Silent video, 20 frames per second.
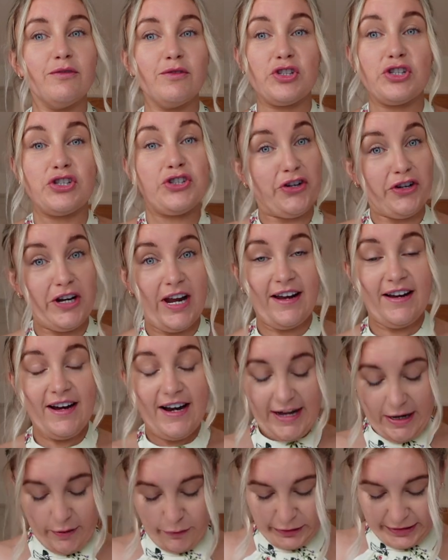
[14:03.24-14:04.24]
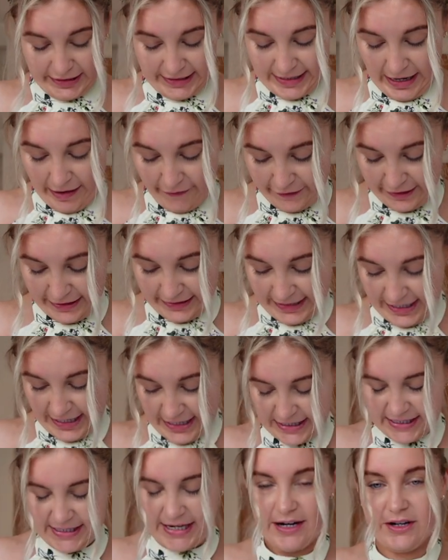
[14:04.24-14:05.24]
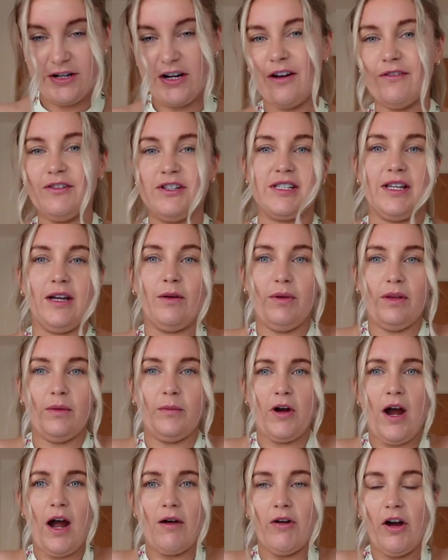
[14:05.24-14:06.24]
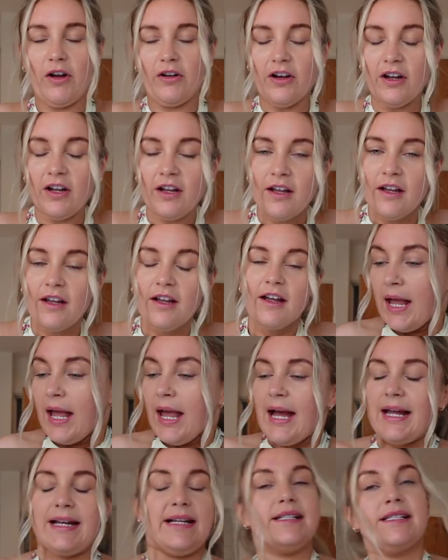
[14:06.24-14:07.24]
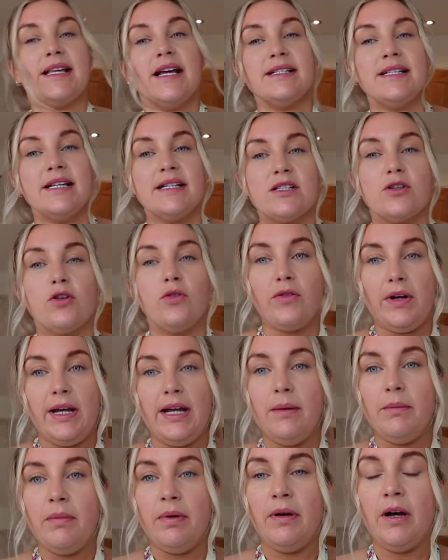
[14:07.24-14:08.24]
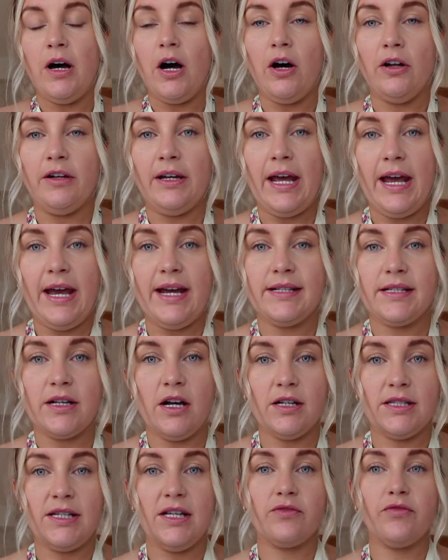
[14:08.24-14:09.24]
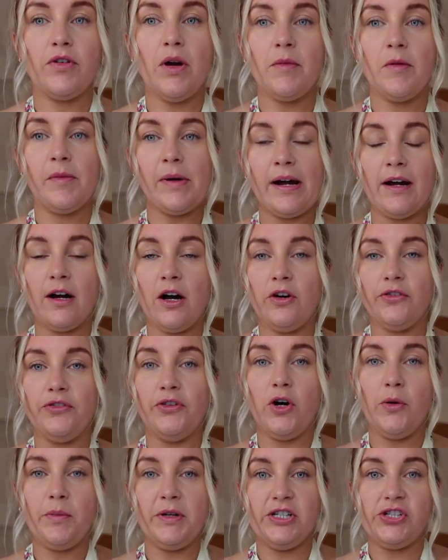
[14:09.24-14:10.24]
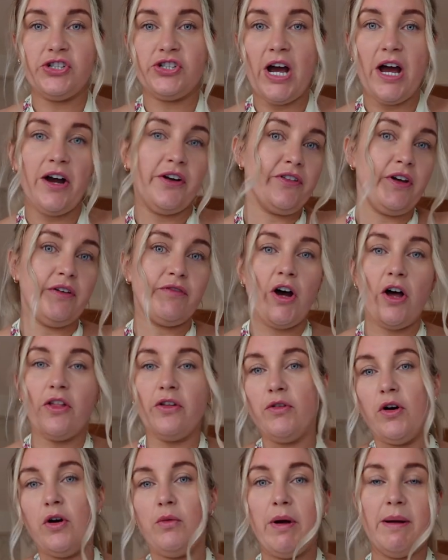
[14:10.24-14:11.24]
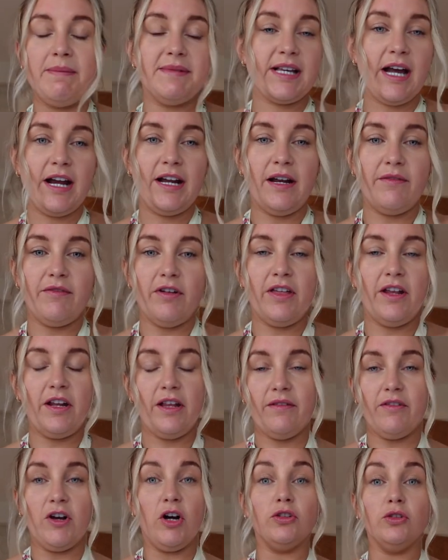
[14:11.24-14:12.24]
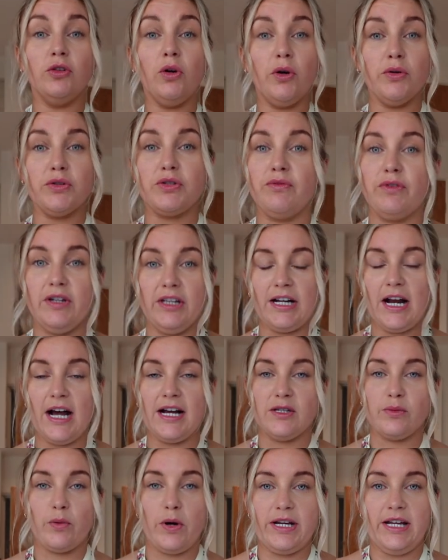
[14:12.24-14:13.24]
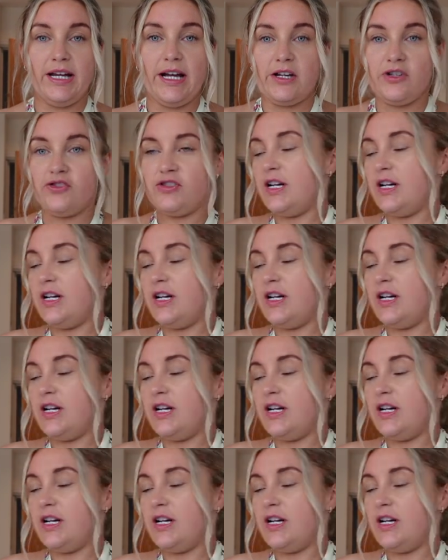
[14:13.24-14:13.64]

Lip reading: stunning, and it was definitely a contender, obviously, with Bravo. And it says it's cream on ASOS. It's from a brand called Nobody's Child. They've got their own website and everything, and they've got loads of really nice wedding guest